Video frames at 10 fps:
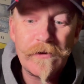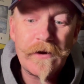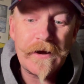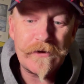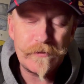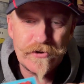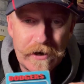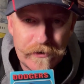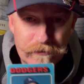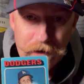I guess we
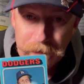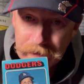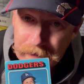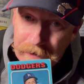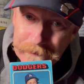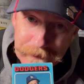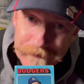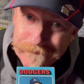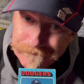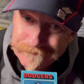tried to rub it off,
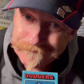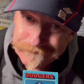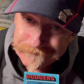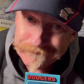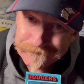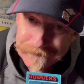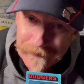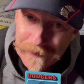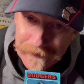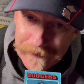but
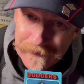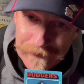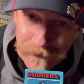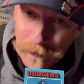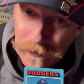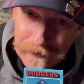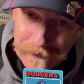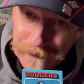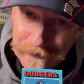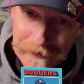it was way
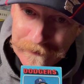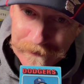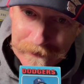too late for